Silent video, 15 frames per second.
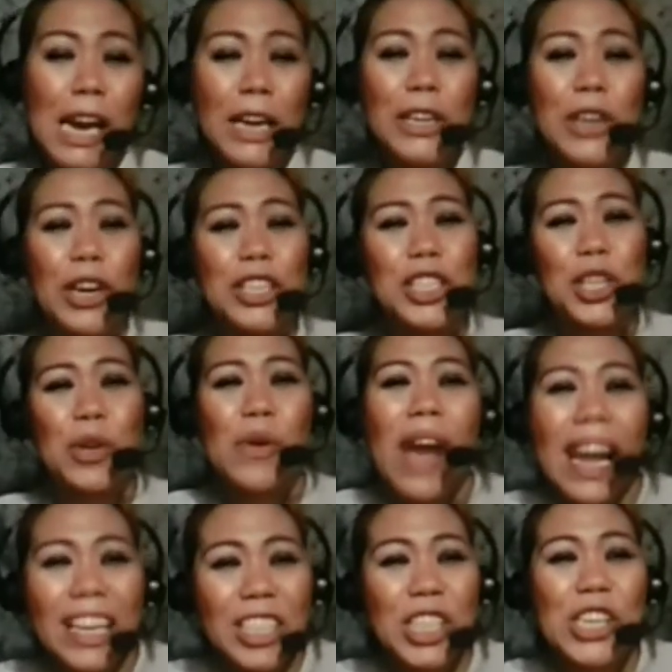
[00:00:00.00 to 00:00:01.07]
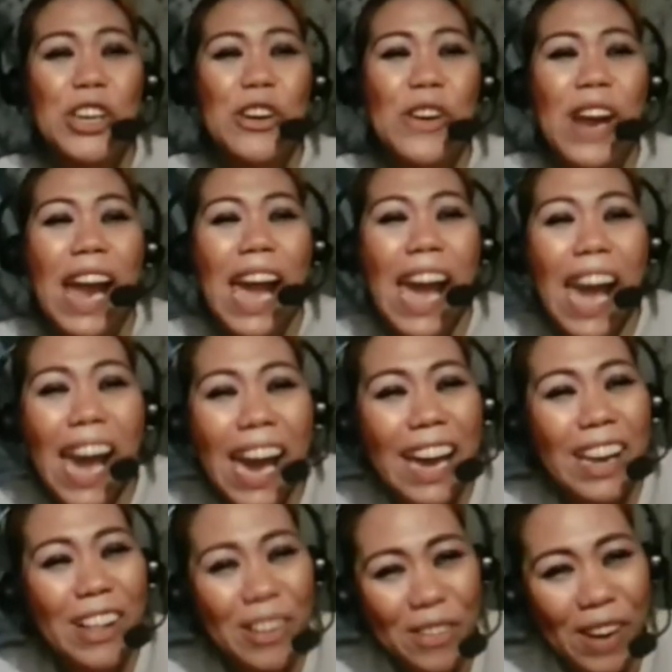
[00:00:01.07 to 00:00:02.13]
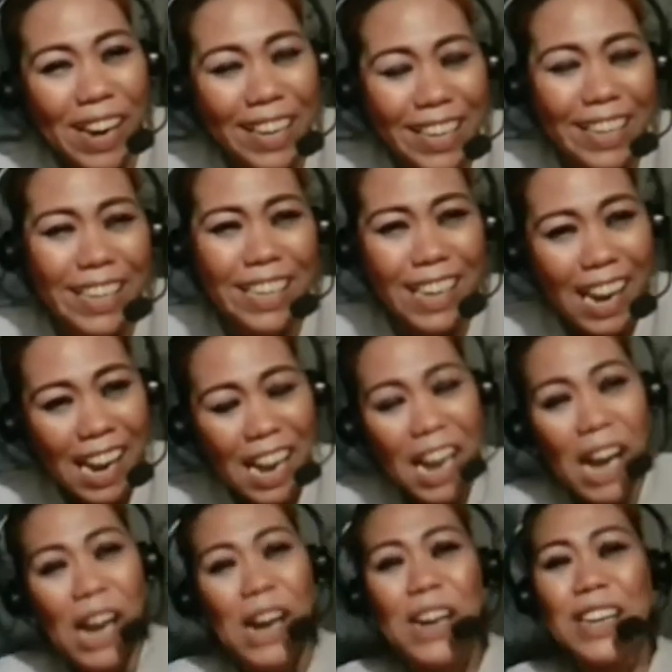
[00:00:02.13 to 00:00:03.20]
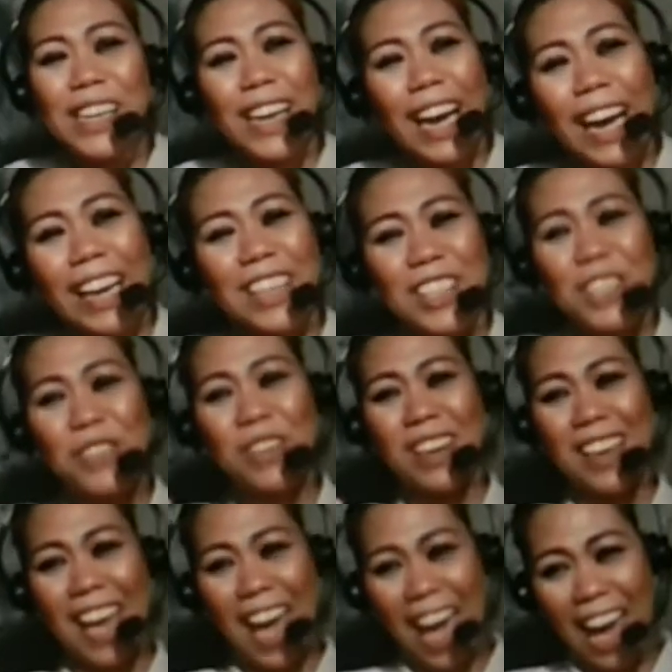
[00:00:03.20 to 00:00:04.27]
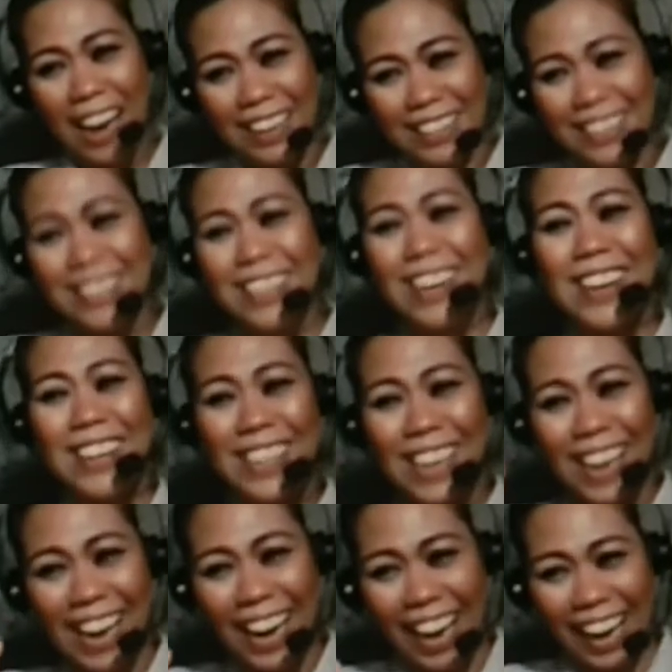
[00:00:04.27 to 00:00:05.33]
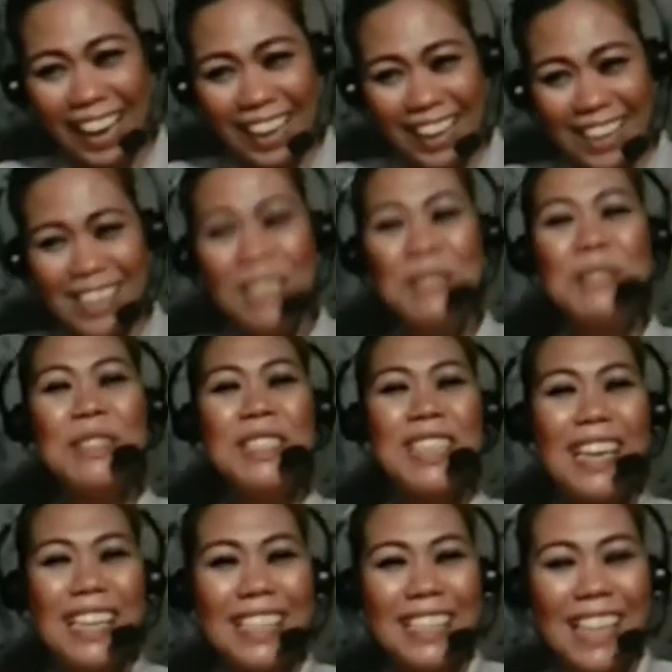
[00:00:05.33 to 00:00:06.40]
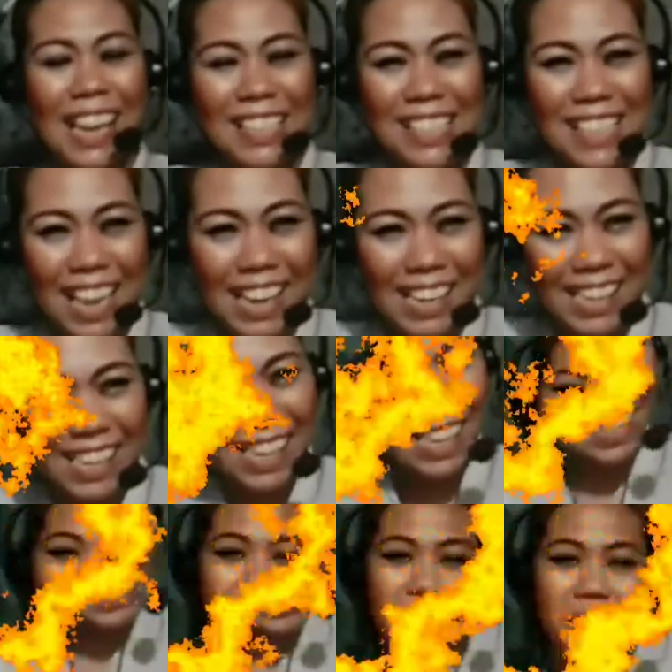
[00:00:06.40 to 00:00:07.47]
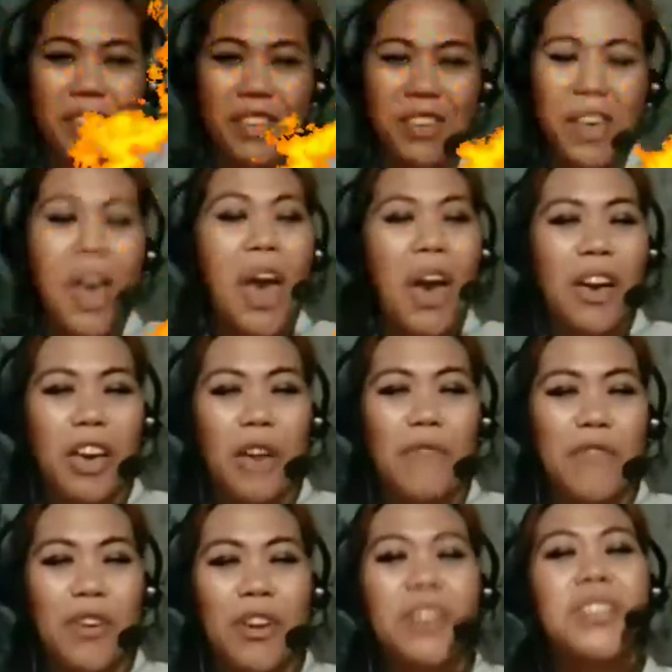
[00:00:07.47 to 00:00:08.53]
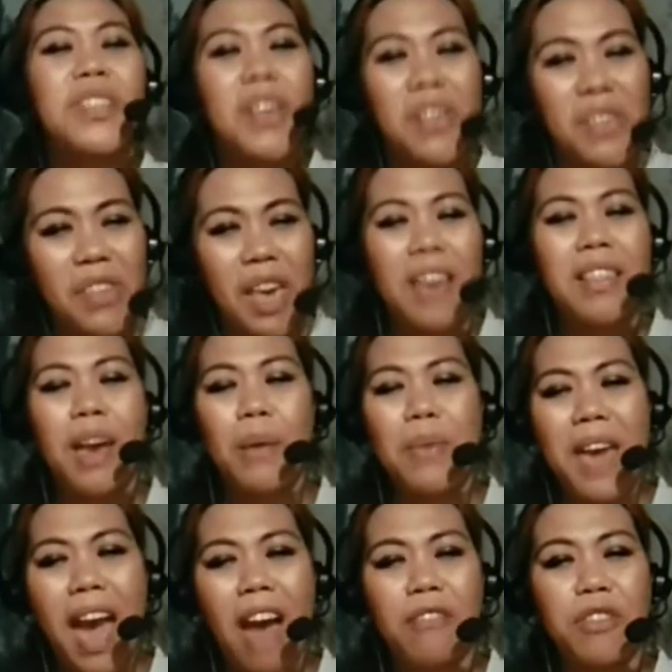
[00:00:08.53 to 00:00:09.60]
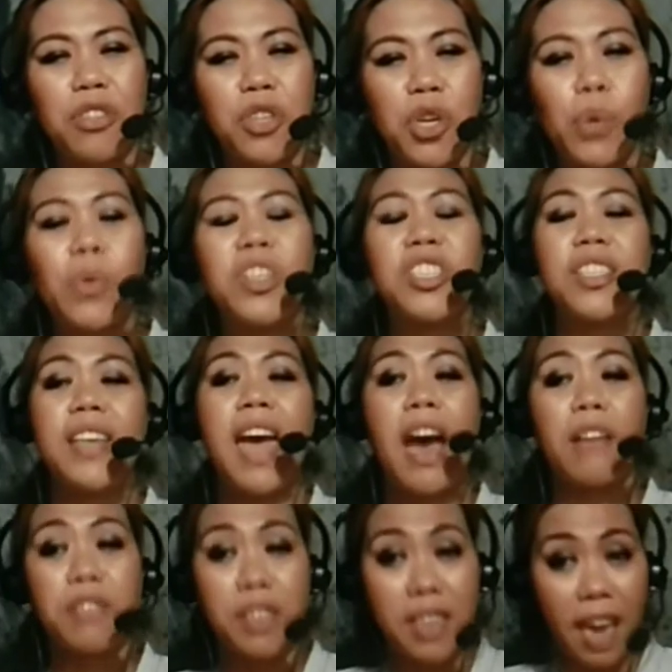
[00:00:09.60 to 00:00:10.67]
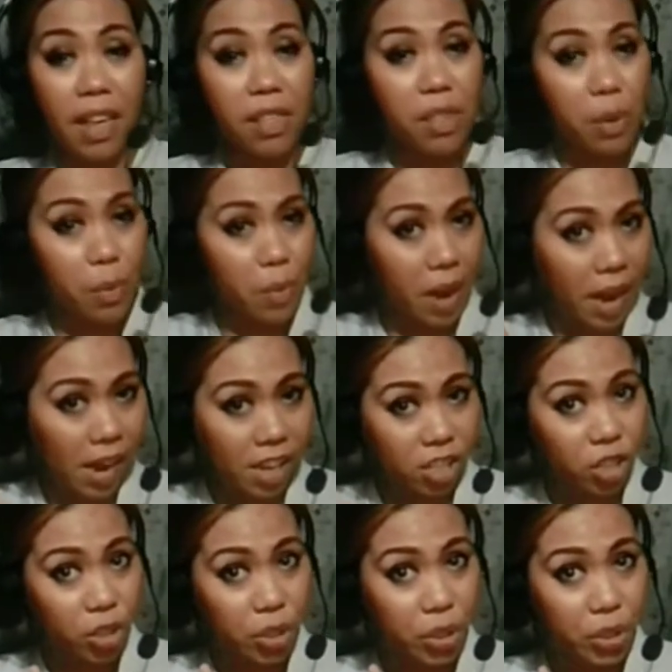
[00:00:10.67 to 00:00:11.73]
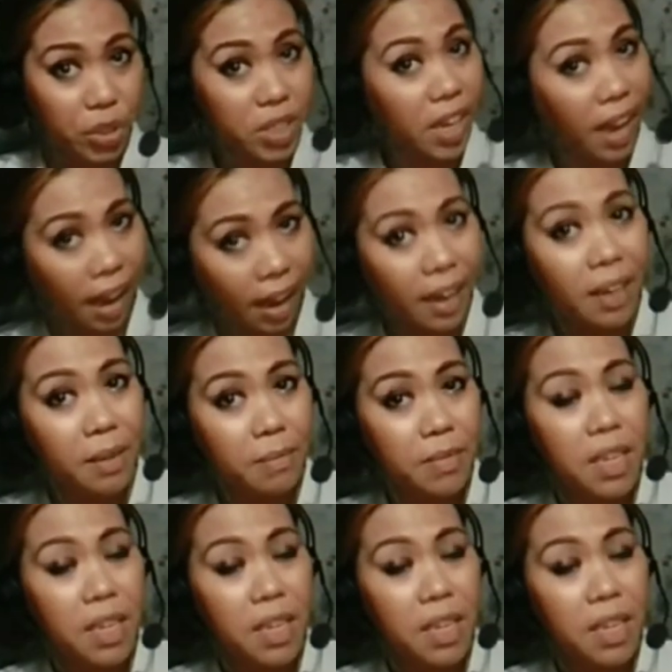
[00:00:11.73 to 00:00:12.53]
You're scratching your head already. Okay, just relax. Okay, let's take it easy. Okay, first thing that we have to do, we just have to get the range. Okay,